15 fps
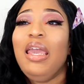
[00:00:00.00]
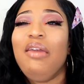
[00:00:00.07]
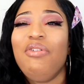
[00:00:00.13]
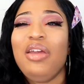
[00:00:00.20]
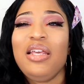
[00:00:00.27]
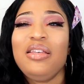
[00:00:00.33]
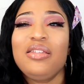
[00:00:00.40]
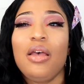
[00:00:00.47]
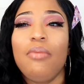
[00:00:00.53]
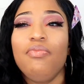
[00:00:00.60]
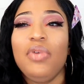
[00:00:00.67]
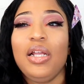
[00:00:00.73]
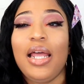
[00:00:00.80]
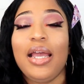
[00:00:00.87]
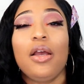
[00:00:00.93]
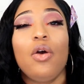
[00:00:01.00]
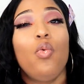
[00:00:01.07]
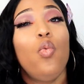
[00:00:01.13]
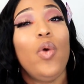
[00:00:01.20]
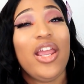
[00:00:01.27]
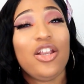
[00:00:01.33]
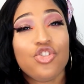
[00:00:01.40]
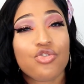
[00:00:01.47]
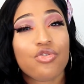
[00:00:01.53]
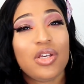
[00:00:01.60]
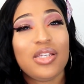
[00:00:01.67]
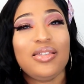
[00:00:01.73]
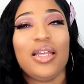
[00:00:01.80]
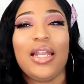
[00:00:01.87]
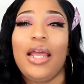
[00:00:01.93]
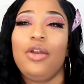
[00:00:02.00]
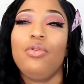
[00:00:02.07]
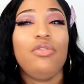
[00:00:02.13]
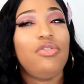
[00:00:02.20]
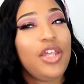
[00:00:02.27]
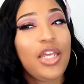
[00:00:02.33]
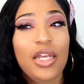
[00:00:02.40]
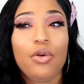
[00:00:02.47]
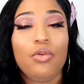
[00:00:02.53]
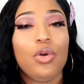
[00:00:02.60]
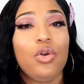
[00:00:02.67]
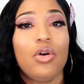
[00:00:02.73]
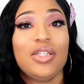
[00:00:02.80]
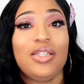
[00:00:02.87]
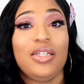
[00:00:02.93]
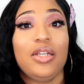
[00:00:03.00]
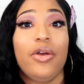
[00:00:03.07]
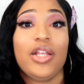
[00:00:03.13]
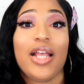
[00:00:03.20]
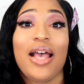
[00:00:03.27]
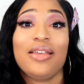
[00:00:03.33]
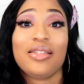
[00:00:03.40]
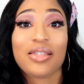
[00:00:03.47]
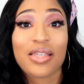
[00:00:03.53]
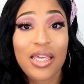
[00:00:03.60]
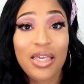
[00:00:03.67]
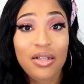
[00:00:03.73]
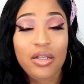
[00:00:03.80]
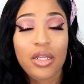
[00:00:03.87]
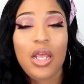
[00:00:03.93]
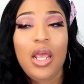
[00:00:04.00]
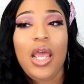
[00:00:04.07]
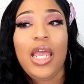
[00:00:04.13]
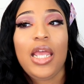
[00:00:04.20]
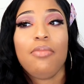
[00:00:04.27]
If it is something like a waitress, then I don't think they would consider it as skilled.